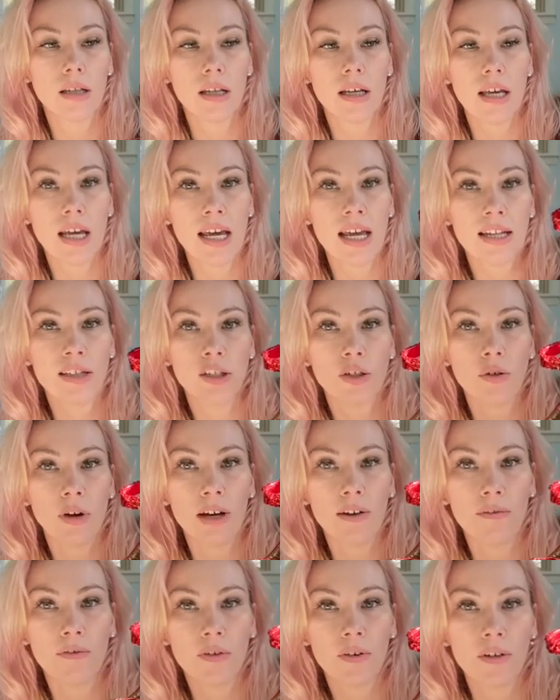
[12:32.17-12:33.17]
It's
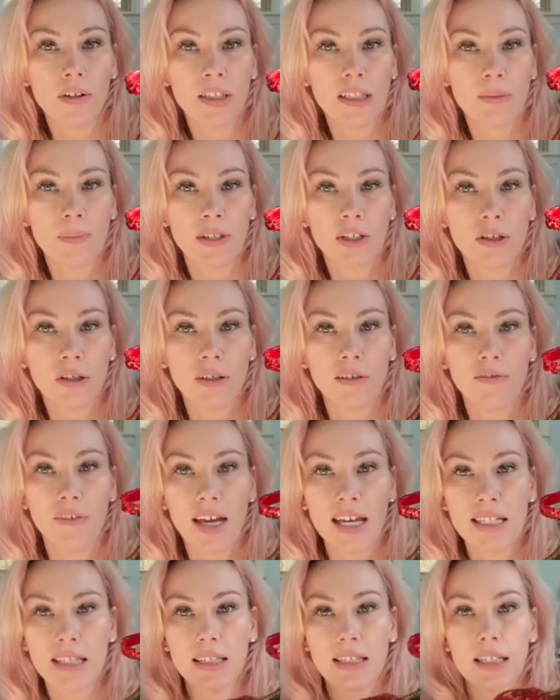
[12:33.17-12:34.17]
great for special
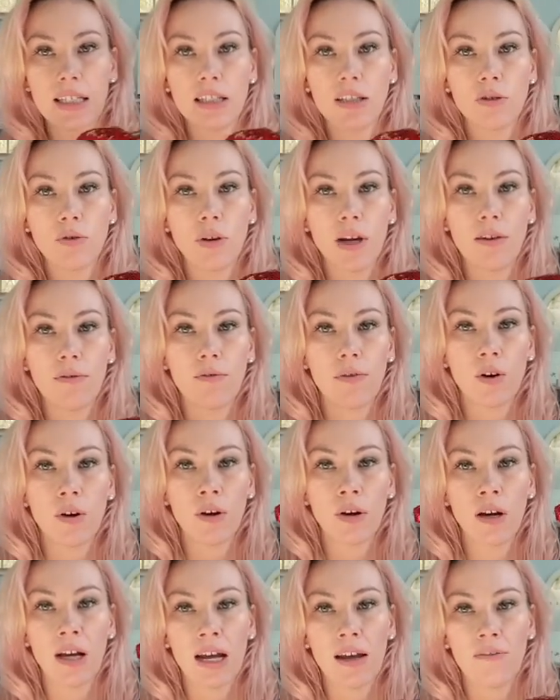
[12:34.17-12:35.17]
events. It's great
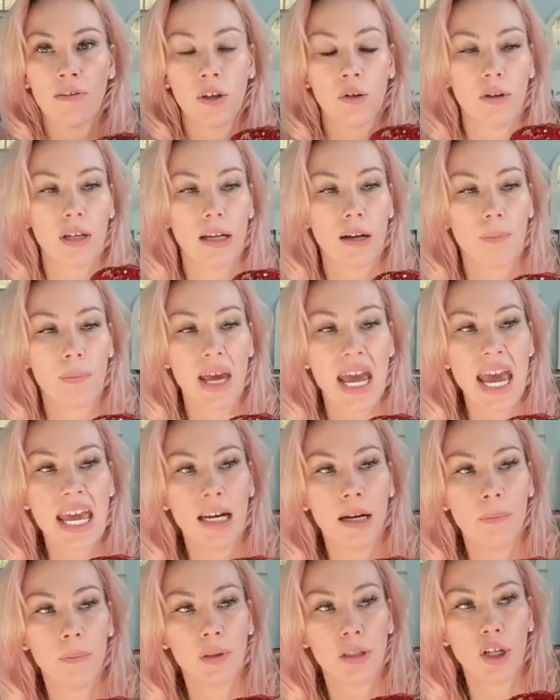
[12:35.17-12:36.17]
for if you need a
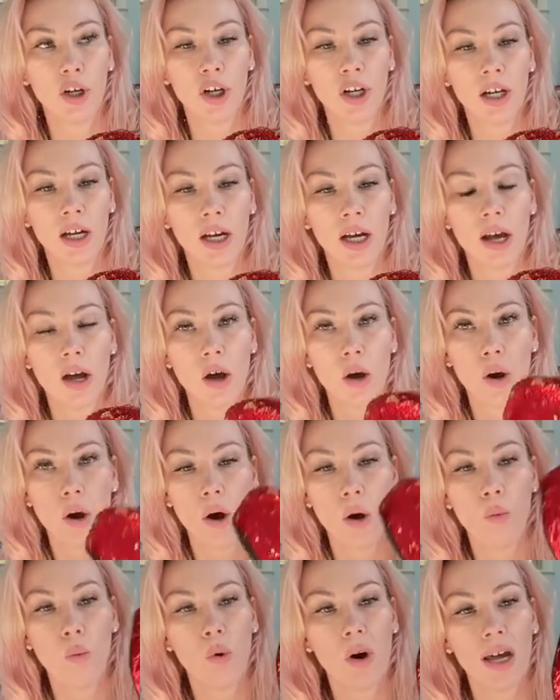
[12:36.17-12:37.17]
pin-up look.
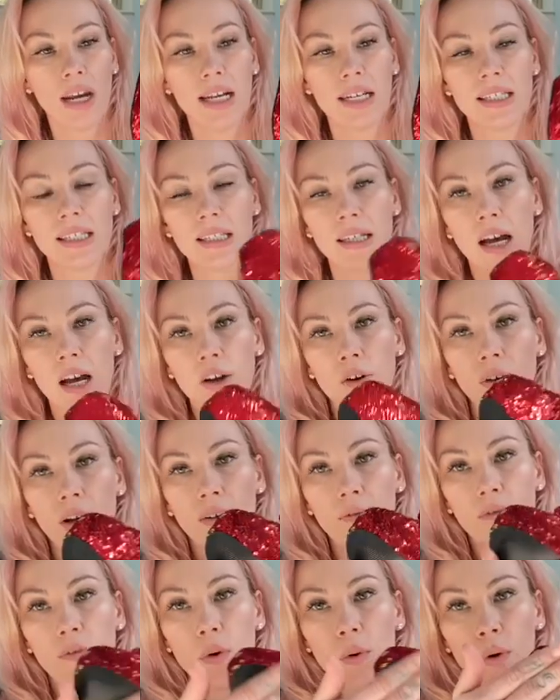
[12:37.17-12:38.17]
What it's not great
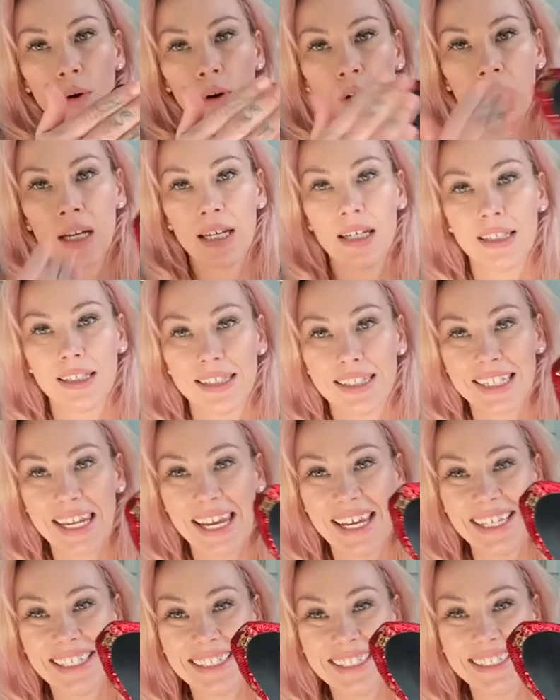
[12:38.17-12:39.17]
for is
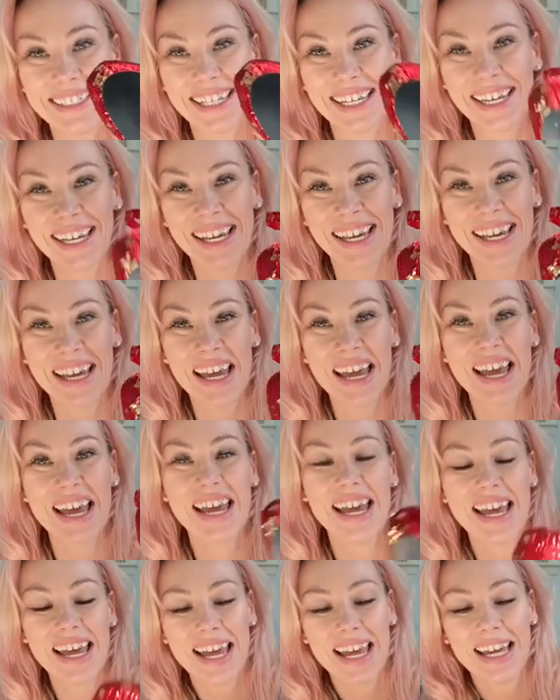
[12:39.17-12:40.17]
dancing.
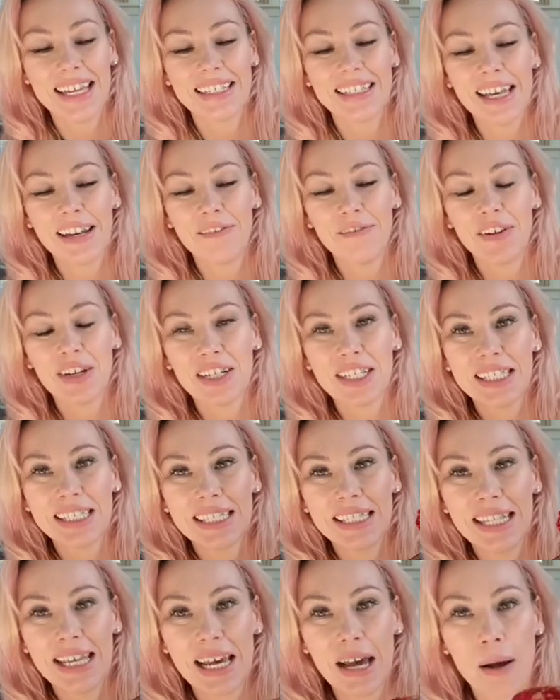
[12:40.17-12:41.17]
It's got a very
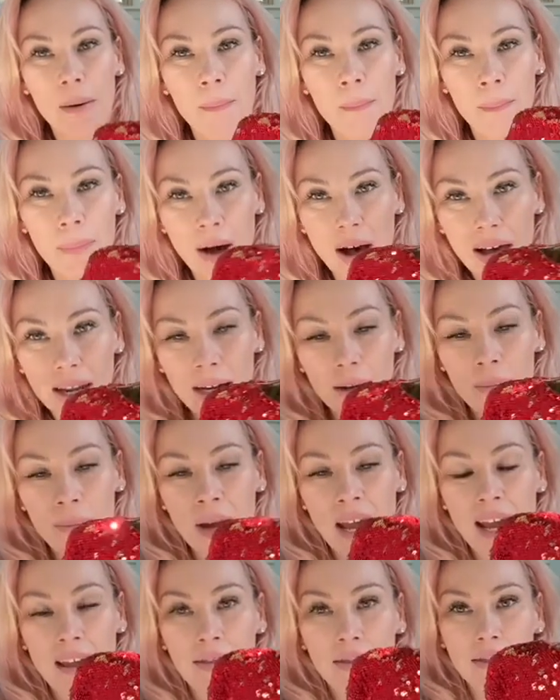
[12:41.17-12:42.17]
slick bottom,
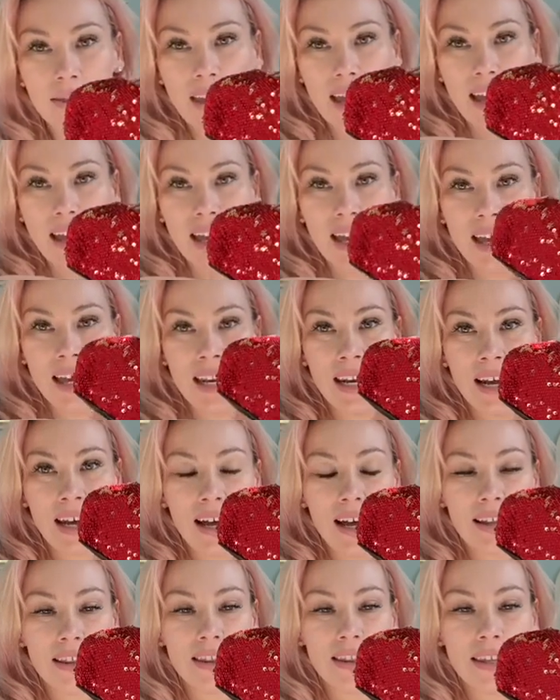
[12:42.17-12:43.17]
and then
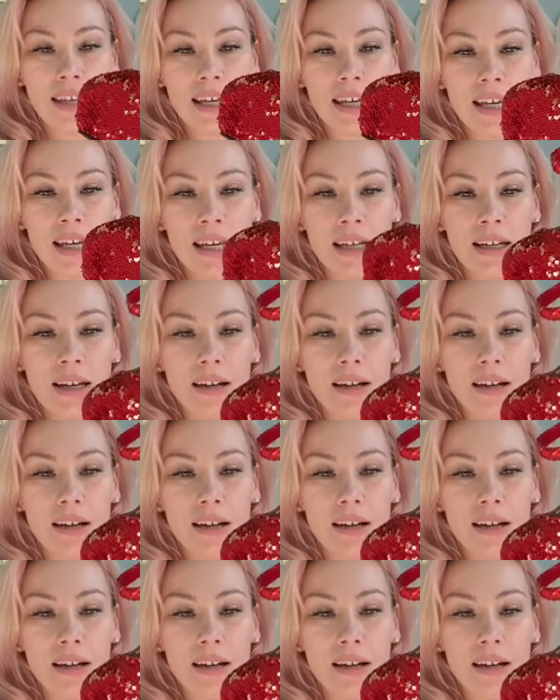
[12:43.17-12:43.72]
the